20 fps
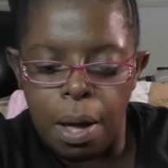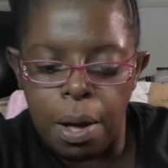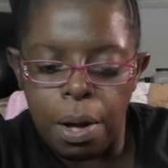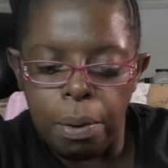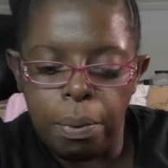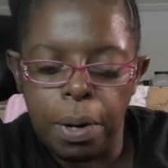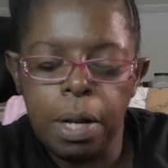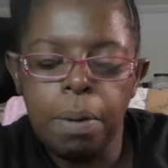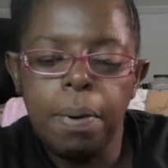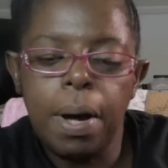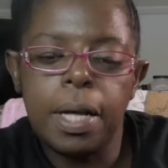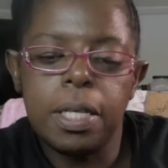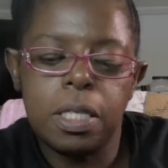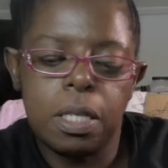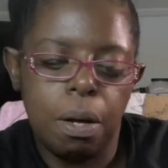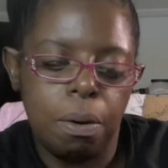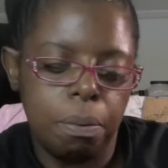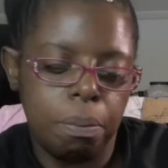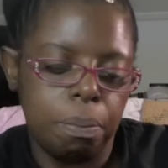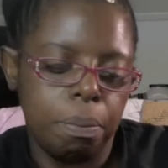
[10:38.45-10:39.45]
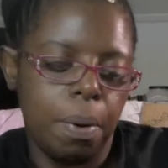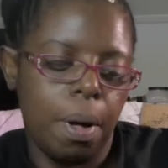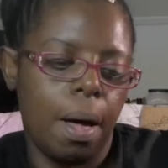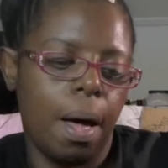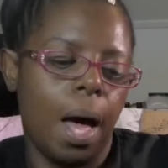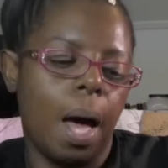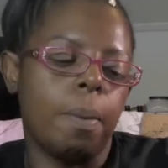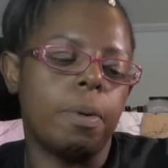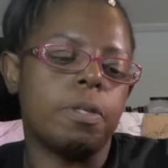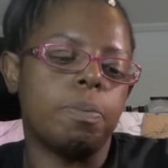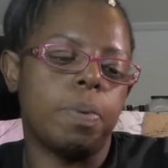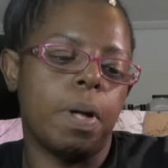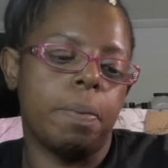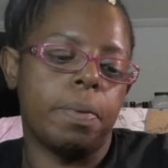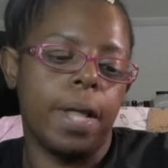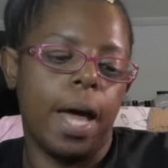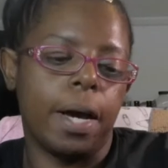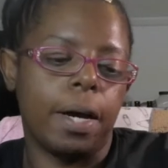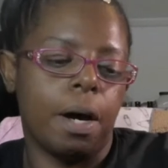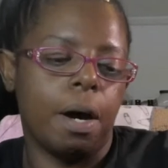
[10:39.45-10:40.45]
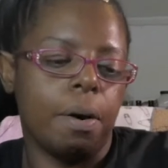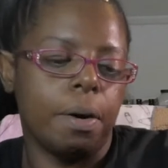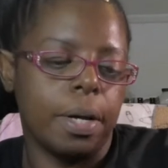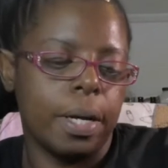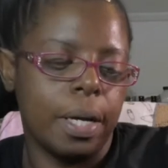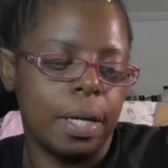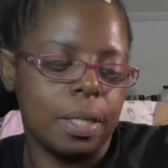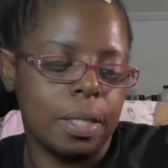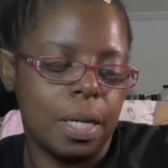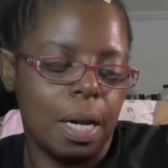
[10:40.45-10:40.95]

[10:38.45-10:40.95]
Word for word: Well, anyway, so I was playing with alcohol inks,